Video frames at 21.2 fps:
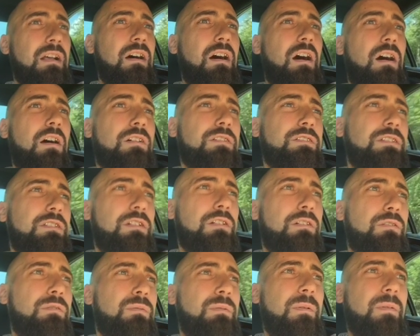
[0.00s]

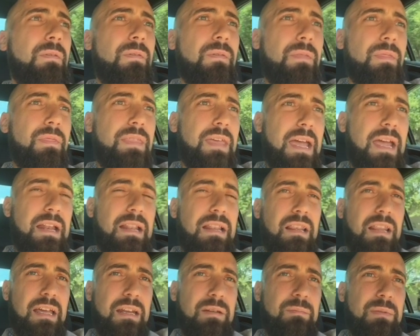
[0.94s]
Also, that
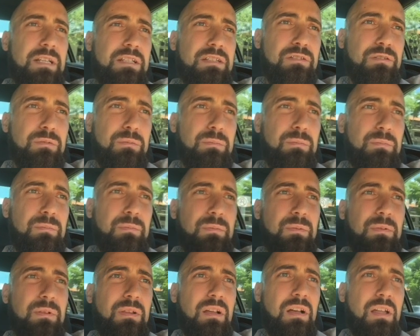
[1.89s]
led me to
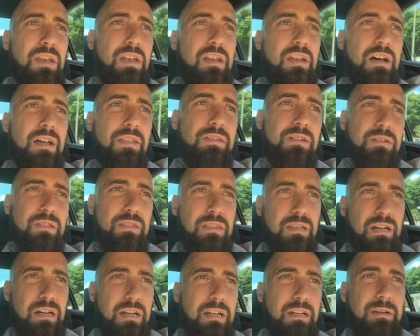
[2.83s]
another
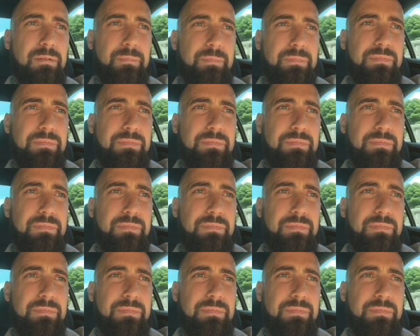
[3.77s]
thought